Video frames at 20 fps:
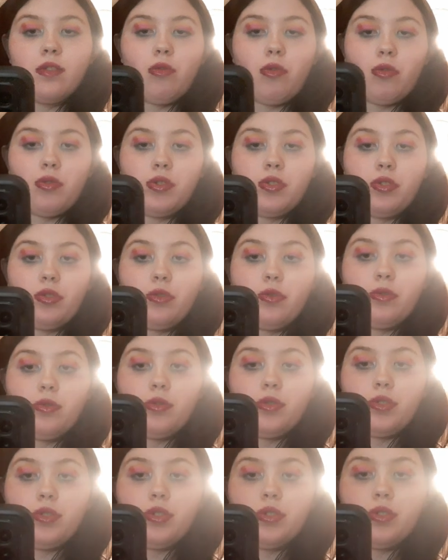all
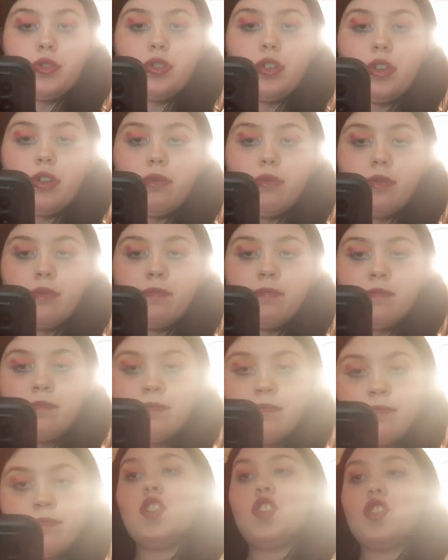stores soon.
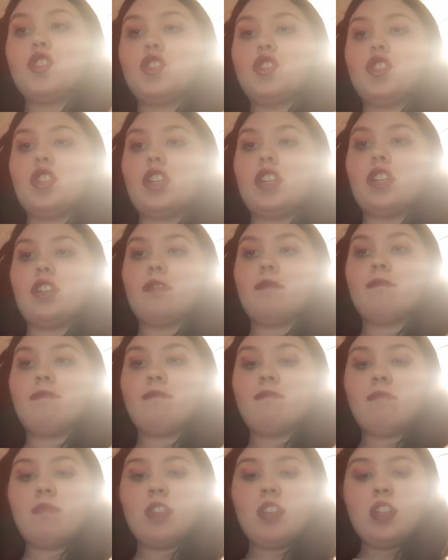So
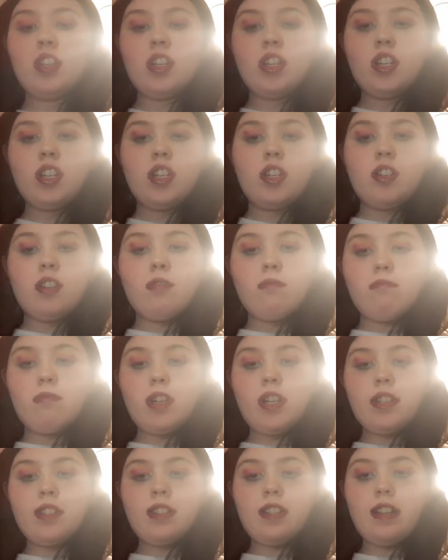
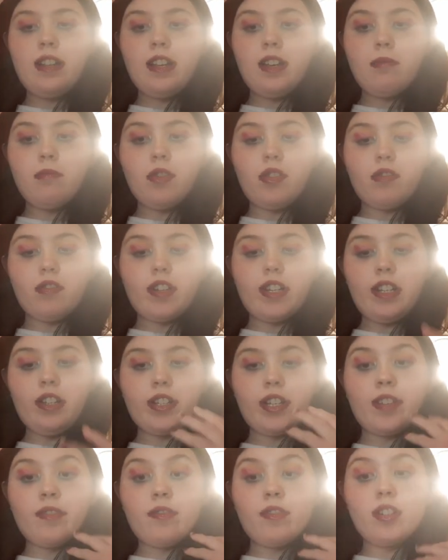personally, I'm not really
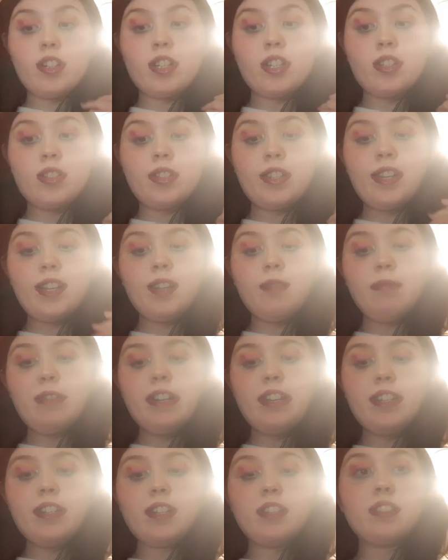looking for a concealer,
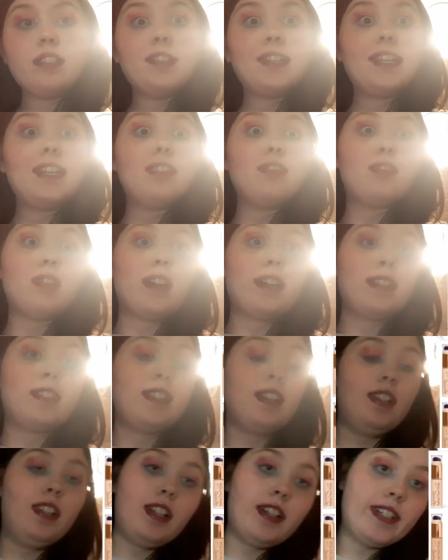but it does look
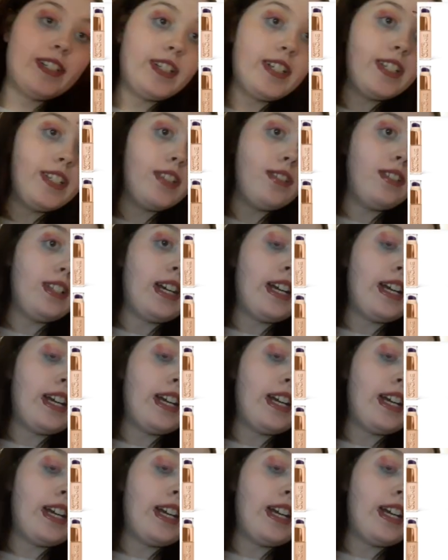interesting. Like, I do